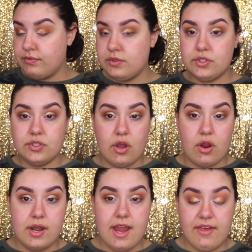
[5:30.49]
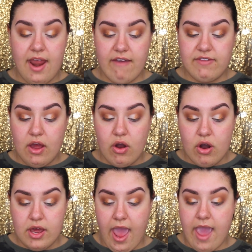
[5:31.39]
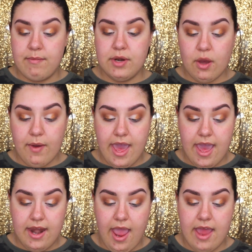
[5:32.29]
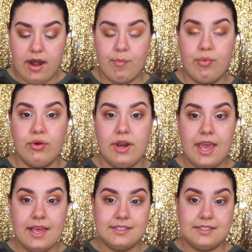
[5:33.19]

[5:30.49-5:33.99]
So now that I have that on, I am going to go ahead and put